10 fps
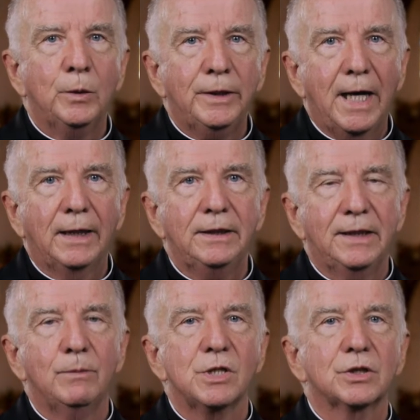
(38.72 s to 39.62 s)
who daily
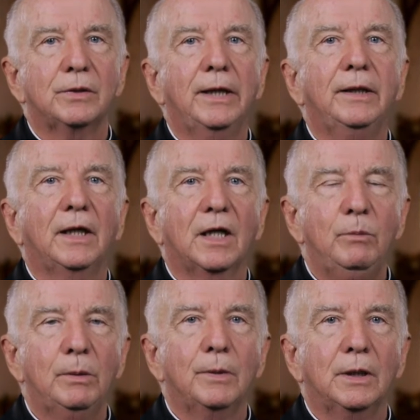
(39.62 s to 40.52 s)
demonstrate their
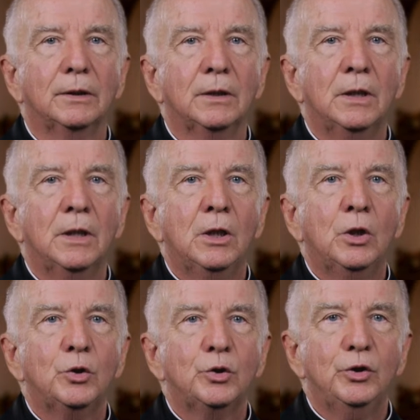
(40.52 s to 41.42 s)
commitment
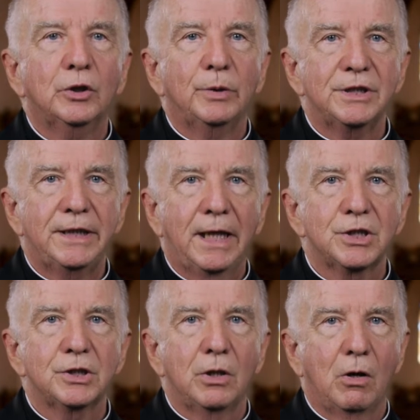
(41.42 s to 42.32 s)
to the
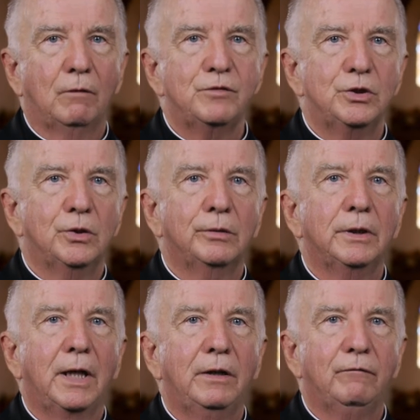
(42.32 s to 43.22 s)
protection of
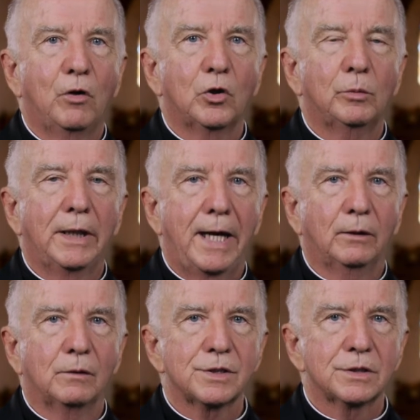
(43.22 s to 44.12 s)
children and vulnerable
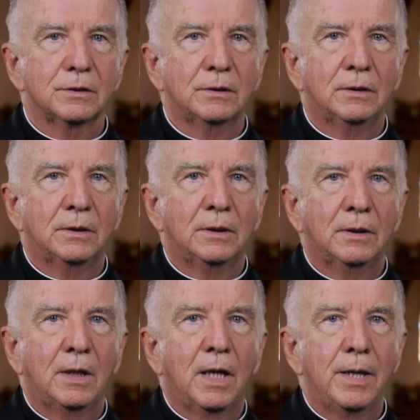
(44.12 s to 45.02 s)
adults.
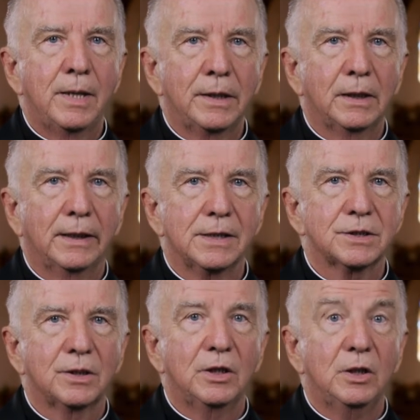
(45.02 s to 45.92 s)

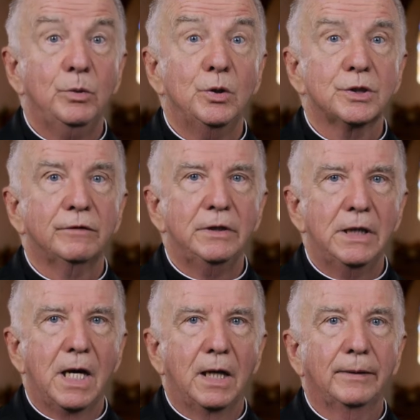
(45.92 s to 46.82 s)
Nonetheless, the abuse of the
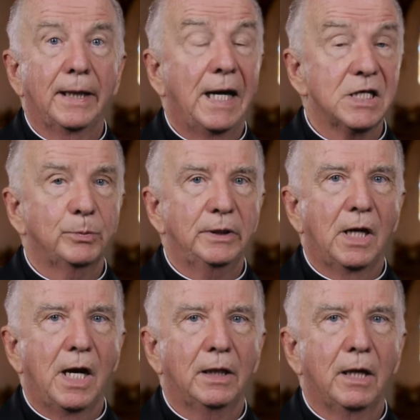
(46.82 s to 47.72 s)
young that has been
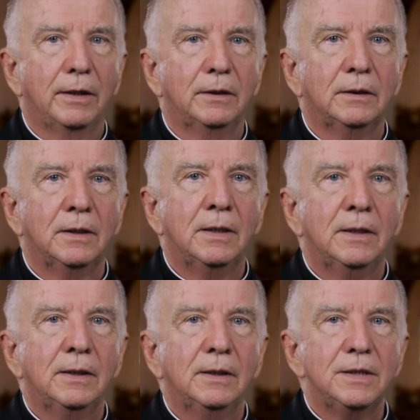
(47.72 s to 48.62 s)

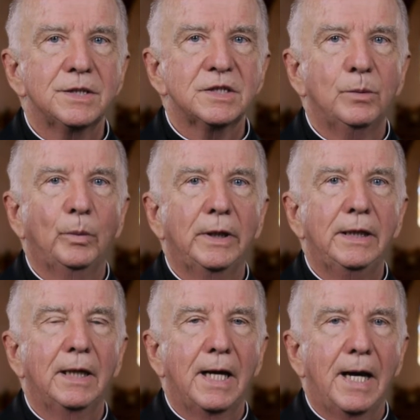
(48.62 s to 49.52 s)
highlighted is
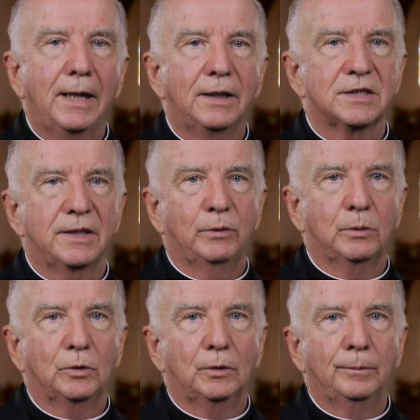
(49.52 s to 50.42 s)
simply
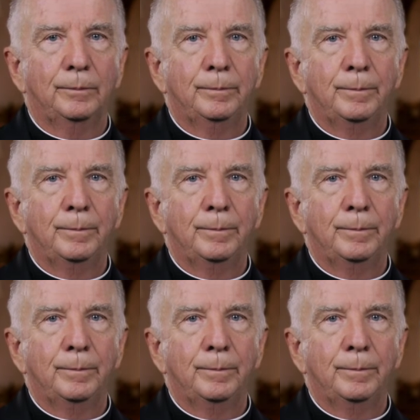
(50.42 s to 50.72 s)
unacceptable.